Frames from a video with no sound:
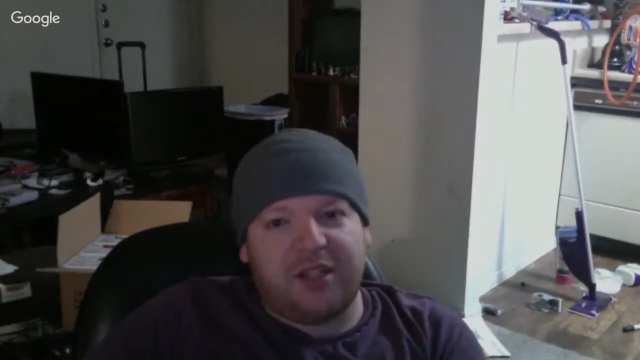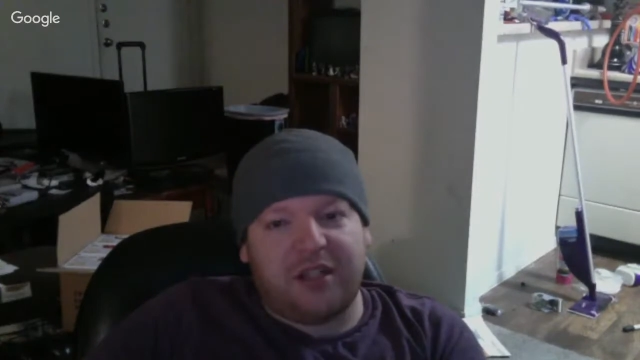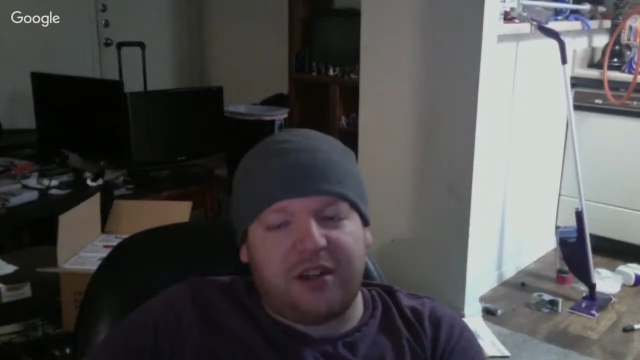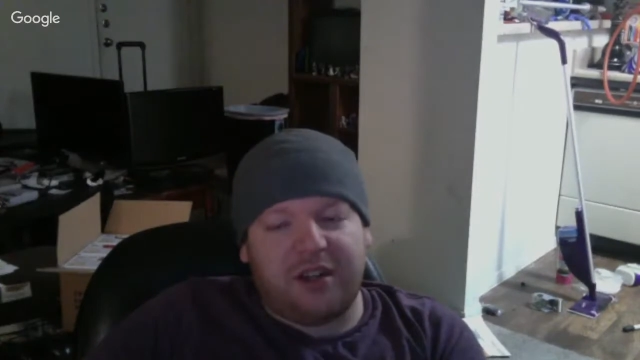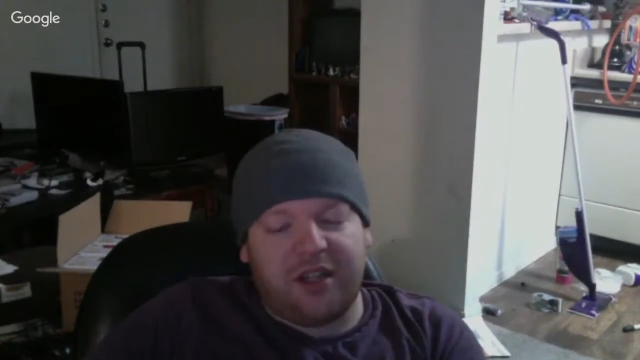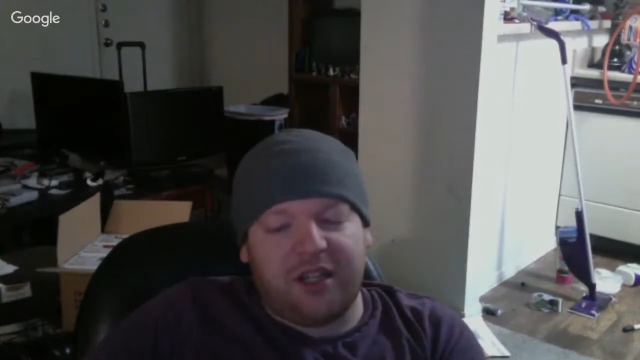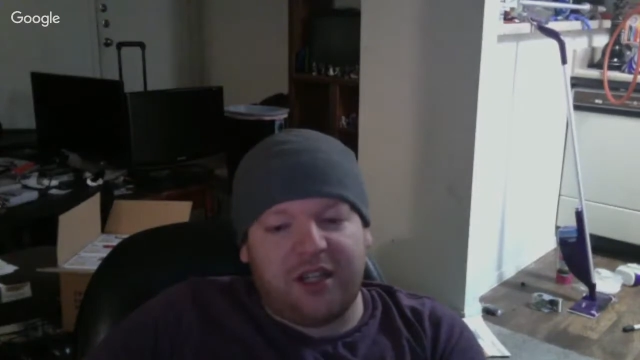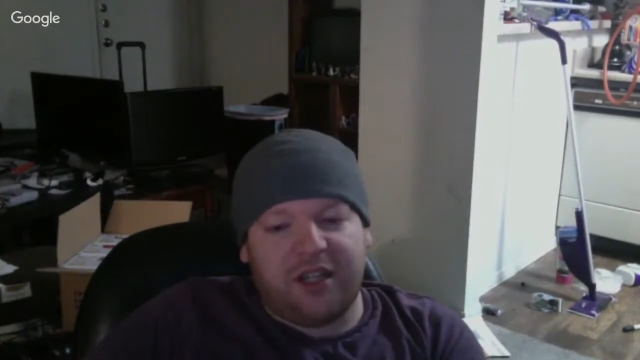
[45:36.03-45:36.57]
or
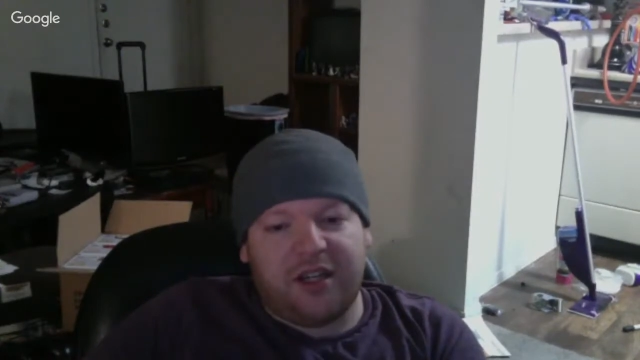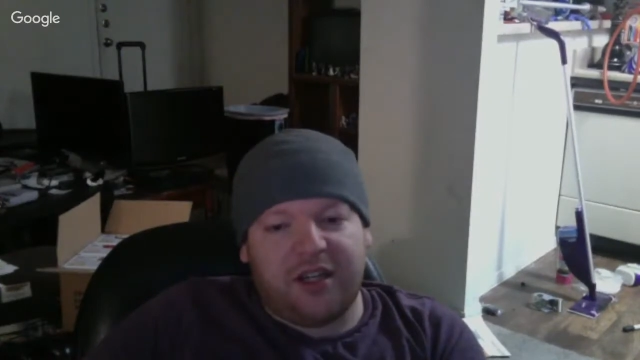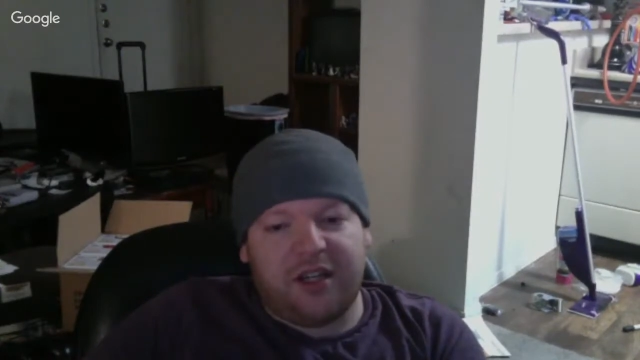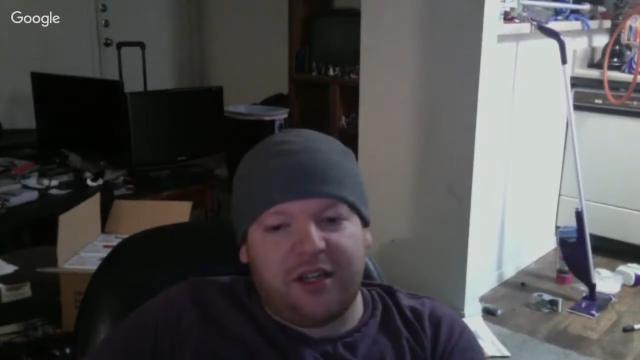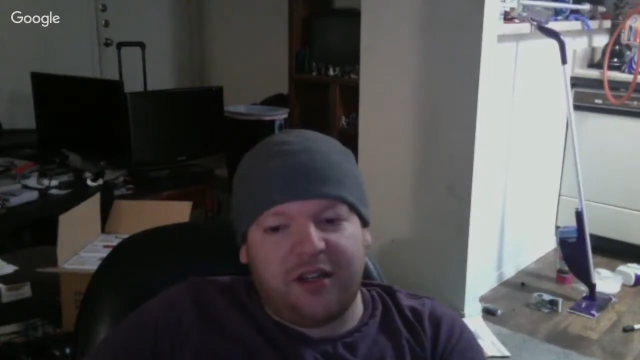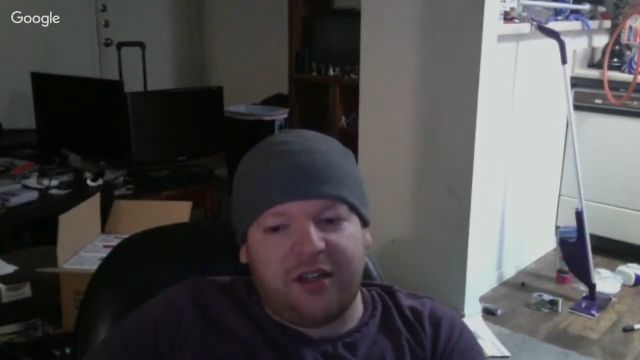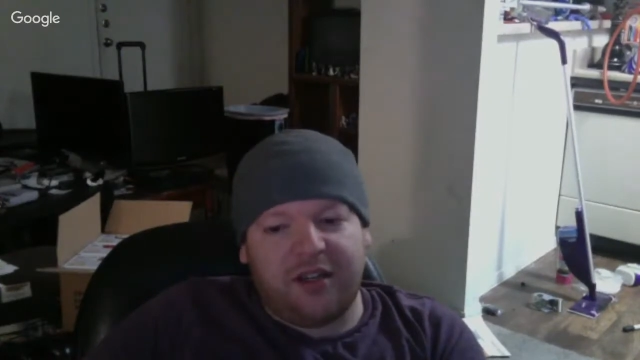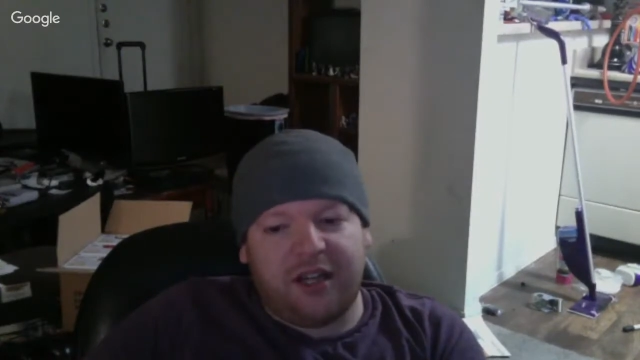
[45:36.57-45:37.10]

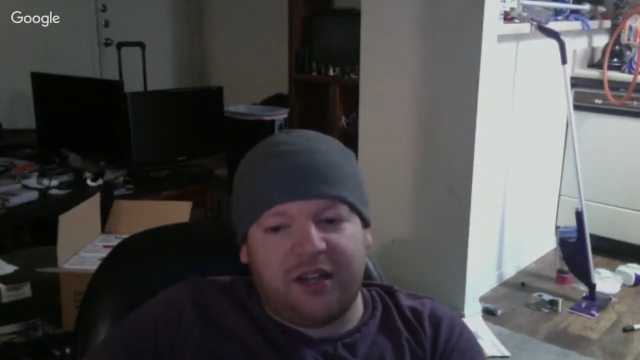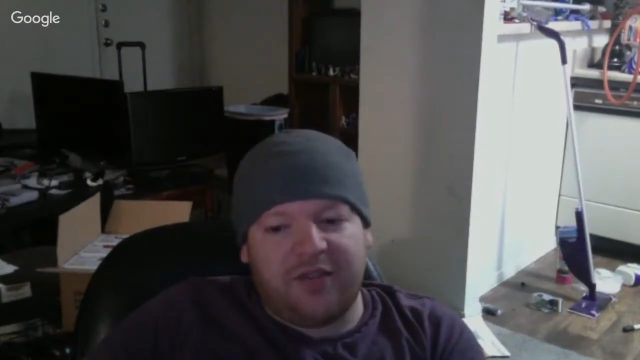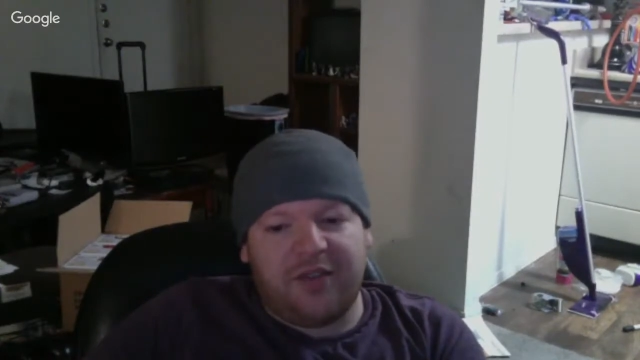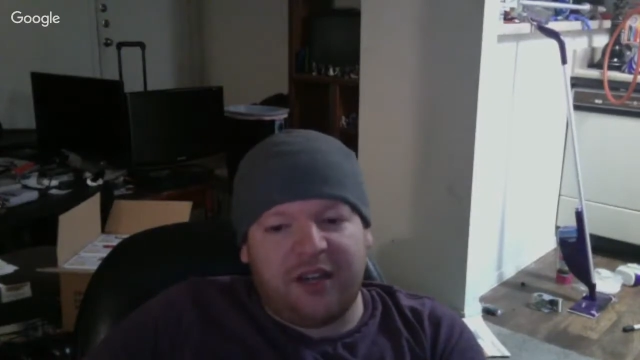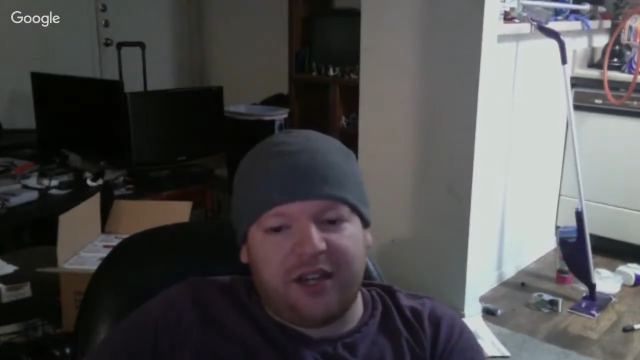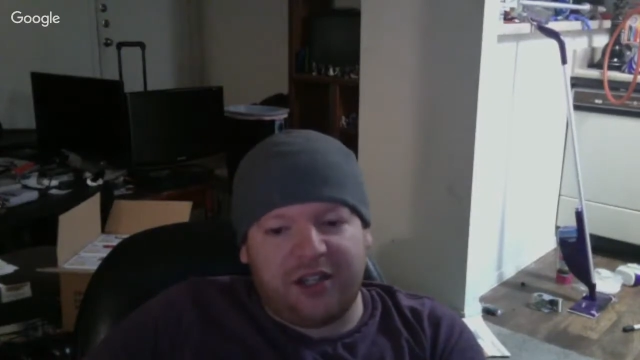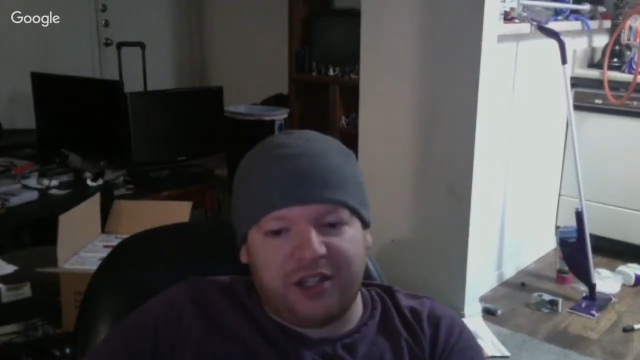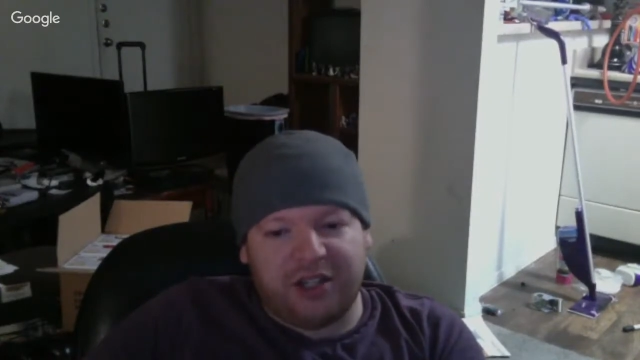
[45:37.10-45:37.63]
the live
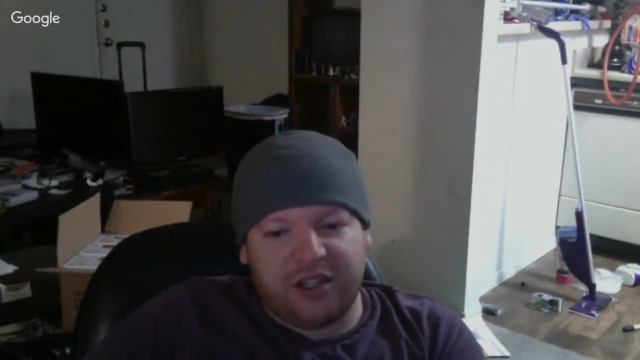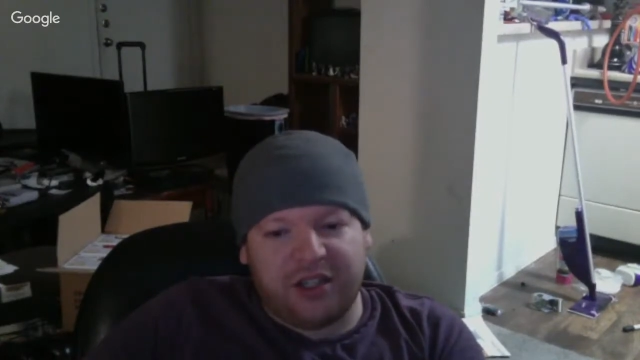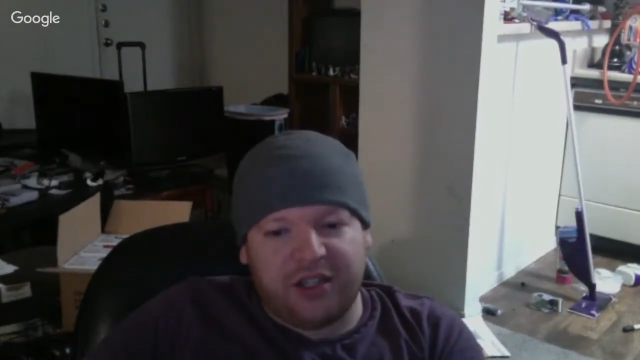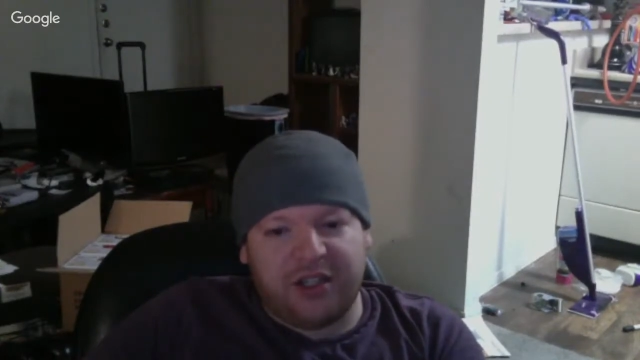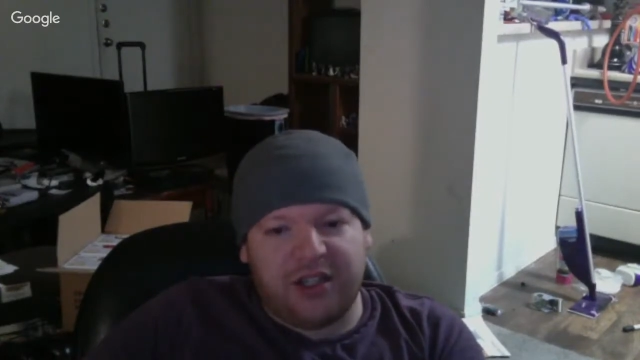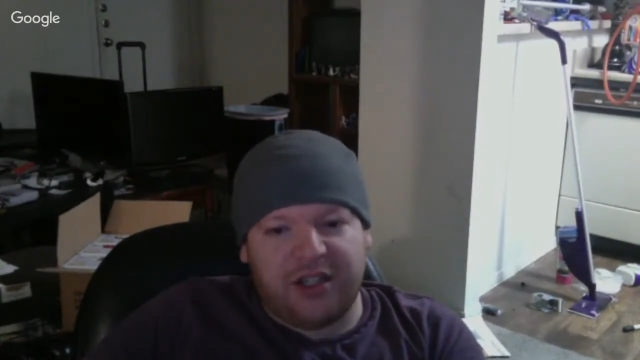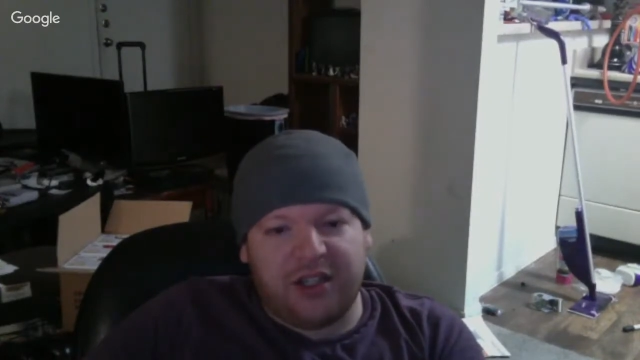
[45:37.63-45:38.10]
action